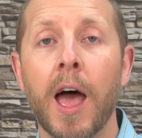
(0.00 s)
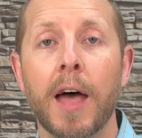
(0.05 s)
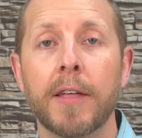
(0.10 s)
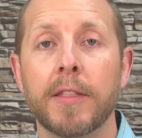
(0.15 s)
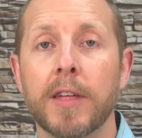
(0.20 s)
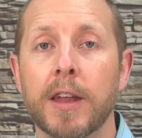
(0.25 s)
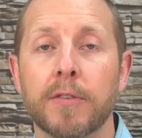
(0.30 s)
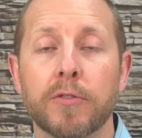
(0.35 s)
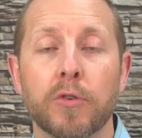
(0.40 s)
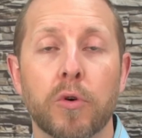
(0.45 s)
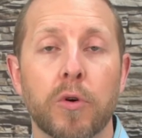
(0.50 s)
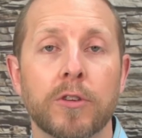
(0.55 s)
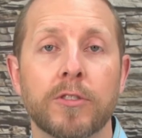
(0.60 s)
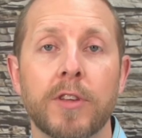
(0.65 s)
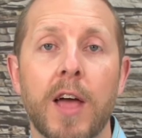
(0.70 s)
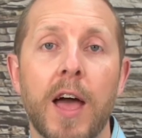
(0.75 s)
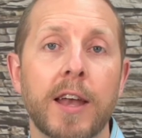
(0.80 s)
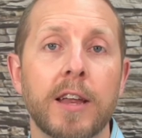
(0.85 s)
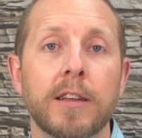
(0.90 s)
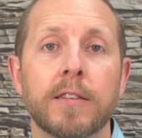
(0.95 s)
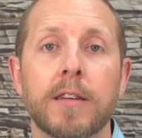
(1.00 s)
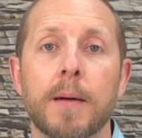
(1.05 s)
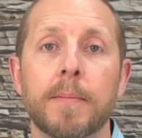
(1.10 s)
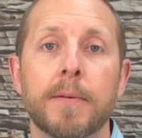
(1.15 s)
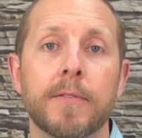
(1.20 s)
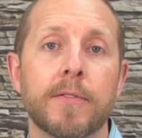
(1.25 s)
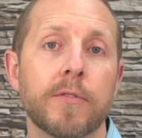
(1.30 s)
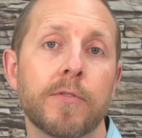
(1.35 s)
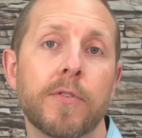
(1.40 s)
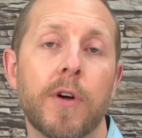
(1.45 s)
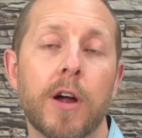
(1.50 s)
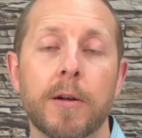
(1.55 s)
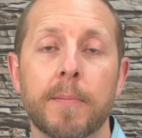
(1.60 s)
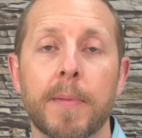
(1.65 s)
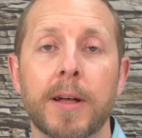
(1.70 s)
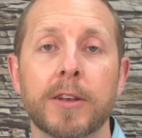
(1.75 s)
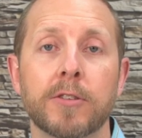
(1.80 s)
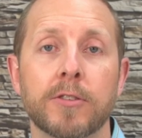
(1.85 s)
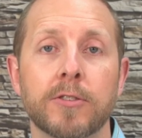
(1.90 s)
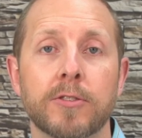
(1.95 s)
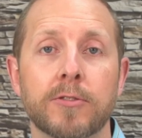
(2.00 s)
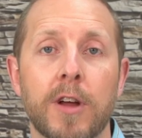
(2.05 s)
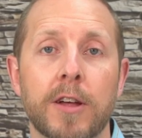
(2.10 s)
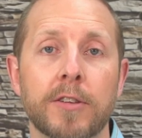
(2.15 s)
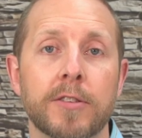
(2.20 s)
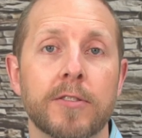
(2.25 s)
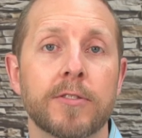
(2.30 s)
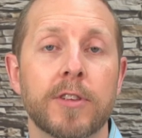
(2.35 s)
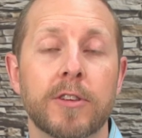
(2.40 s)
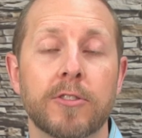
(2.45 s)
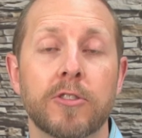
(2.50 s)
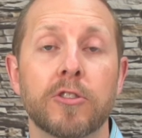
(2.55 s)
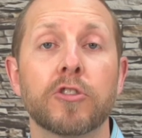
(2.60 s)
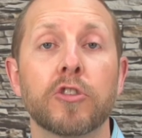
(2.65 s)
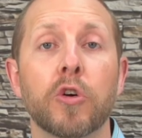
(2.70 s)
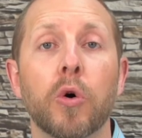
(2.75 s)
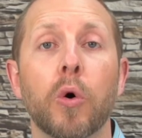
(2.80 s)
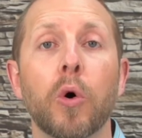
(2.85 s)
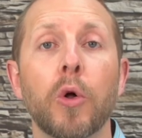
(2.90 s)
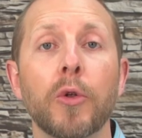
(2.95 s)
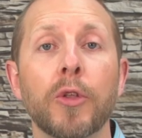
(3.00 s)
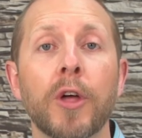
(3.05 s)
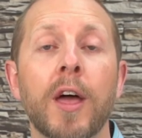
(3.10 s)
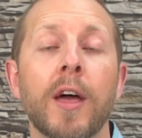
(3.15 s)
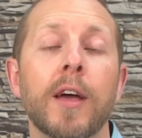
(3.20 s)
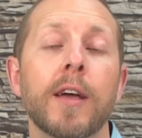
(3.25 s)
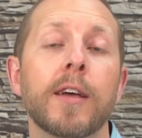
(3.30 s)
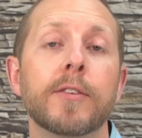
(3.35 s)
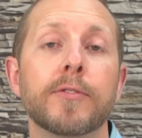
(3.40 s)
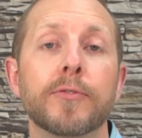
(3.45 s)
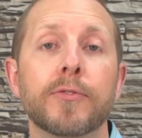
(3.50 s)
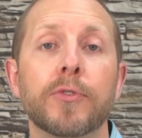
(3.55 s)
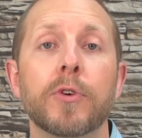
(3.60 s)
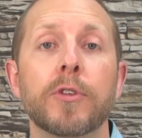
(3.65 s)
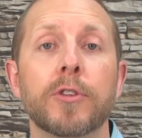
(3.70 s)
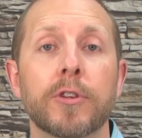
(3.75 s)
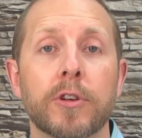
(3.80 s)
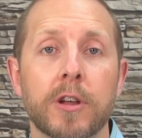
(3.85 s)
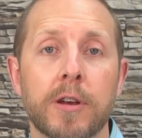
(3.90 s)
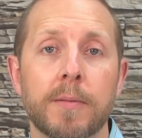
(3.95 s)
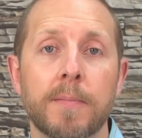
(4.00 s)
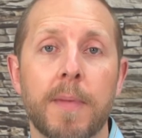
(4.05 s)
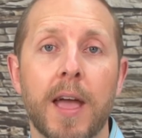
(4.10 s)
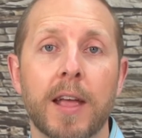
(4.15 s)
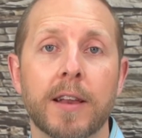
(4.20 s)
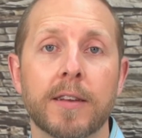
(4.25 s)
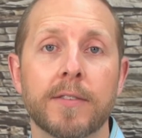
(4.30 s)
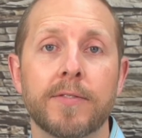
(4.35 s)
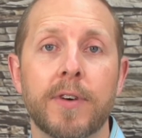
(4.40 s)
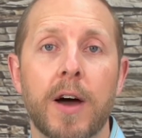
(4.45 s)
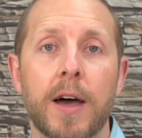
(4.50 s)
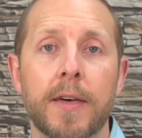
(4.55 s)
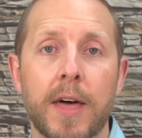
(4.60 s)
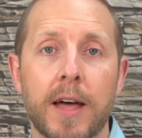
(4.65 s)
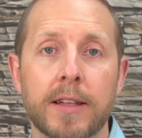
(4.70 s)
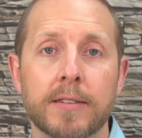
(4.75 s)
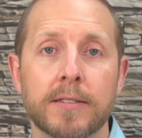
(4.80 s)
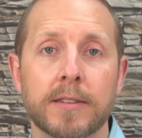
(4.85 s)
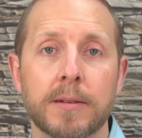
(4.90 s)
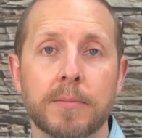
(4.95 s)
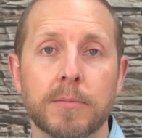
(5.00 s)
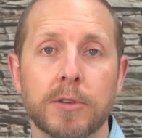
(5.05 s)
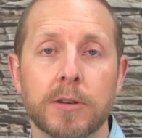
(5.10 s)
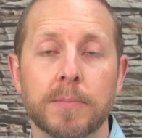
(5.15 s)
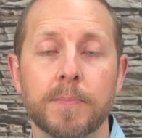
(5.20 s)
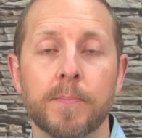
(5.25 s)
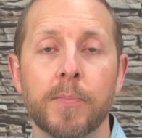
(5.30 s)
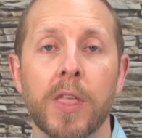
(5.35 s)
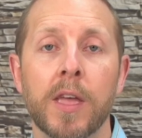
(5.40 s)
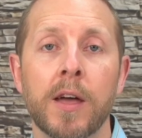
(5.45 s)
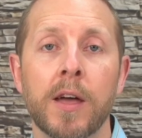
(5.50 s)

And then of course, any type of environmental stressor such as cold is further gonna magnify that symptom.